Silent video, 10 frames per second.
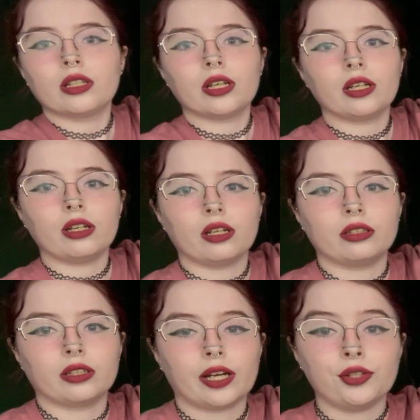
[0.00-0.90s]
And
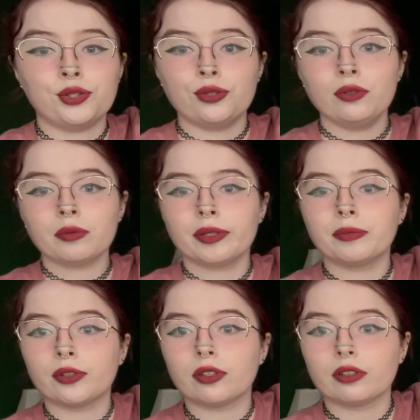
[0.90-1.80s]
I do
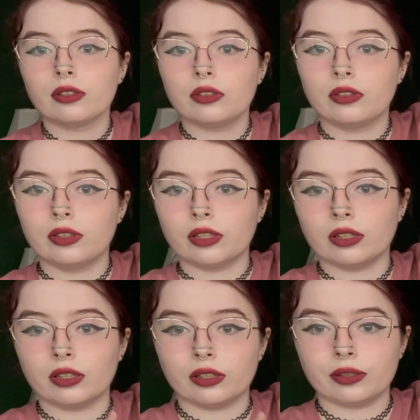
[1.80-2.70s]
remember
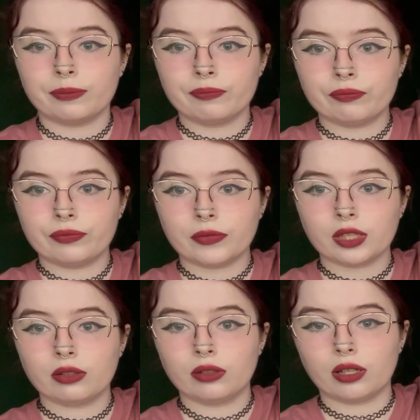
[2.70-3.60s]
the
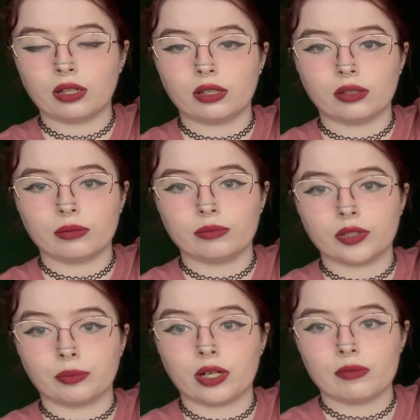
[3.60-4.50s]

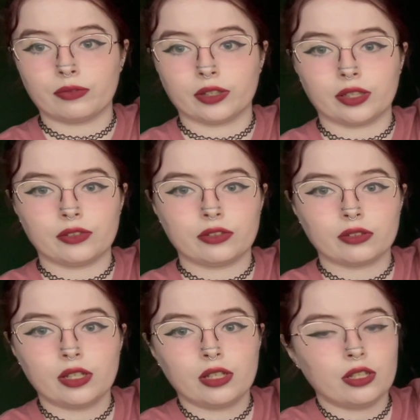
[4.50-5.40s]
prompt for this.
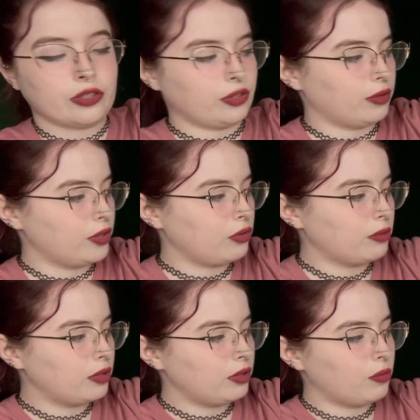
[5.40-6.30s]
So this
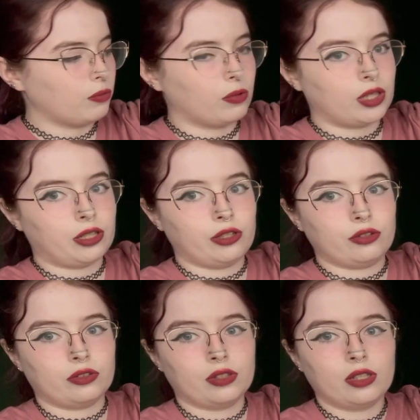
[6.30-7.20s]
one
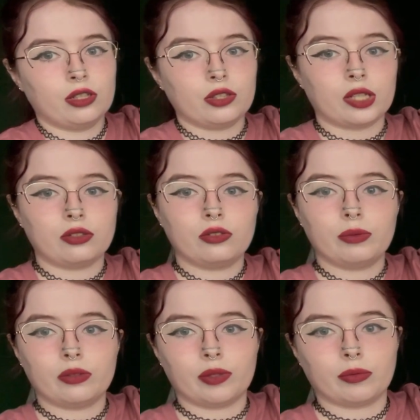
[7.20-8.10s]
was, you had to use a
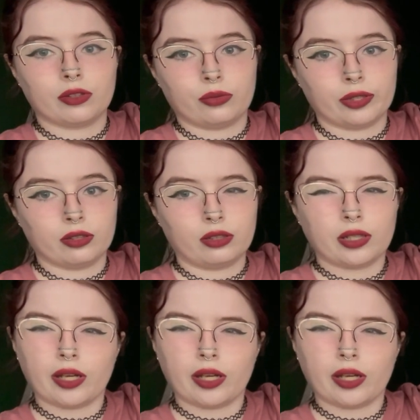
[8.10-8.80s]
piece of paper this big,